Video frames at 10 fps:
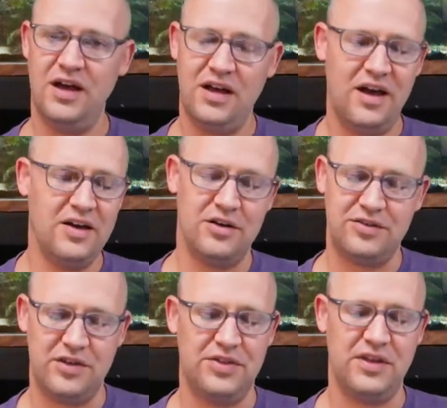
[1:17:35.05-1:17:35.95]
I
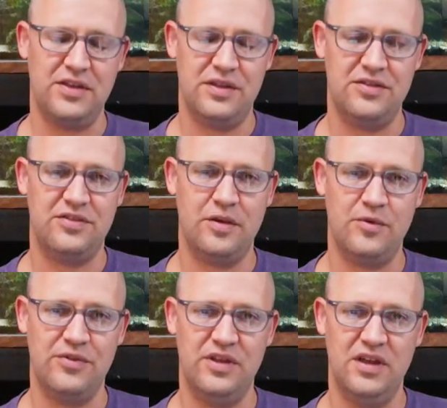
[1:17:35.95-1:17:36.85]
honestly think that
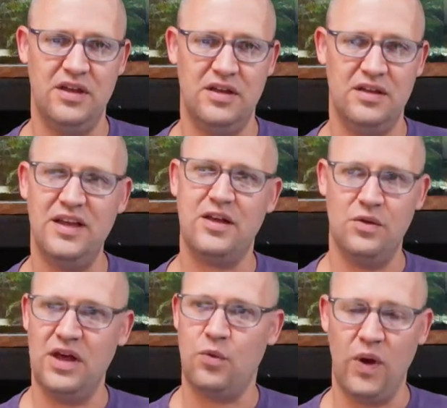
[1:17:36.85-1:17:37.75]
some of the,
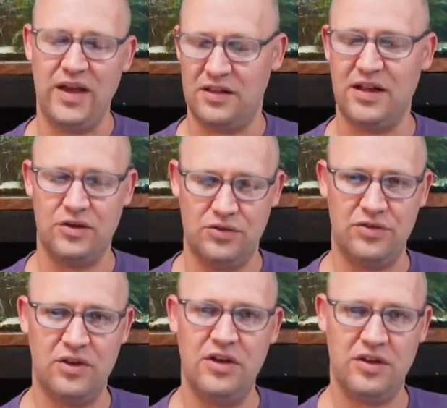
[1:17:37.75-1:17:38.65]
like white
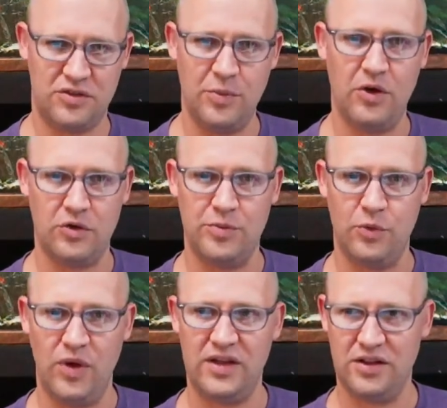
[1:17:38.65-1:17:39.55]
clouds, a small
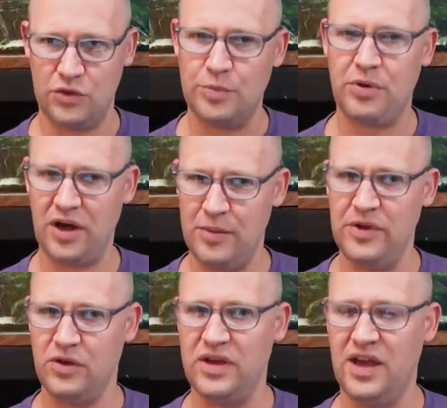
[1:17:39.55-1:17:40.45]
group of white clouds would probably
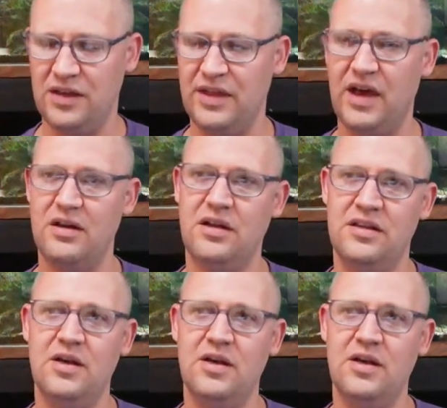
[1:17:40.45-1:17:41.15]
be okay in that,